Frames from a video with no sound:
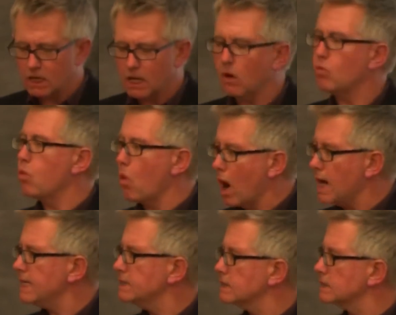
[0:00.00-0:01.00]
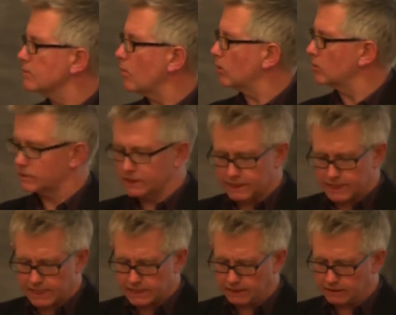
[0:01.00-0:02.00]
And why does democracy
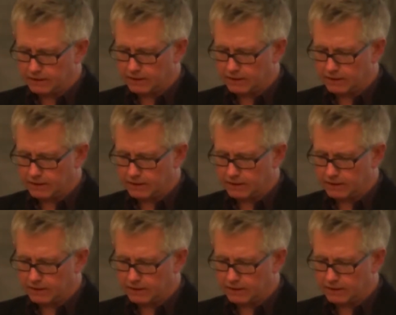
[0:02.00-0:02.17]
need it?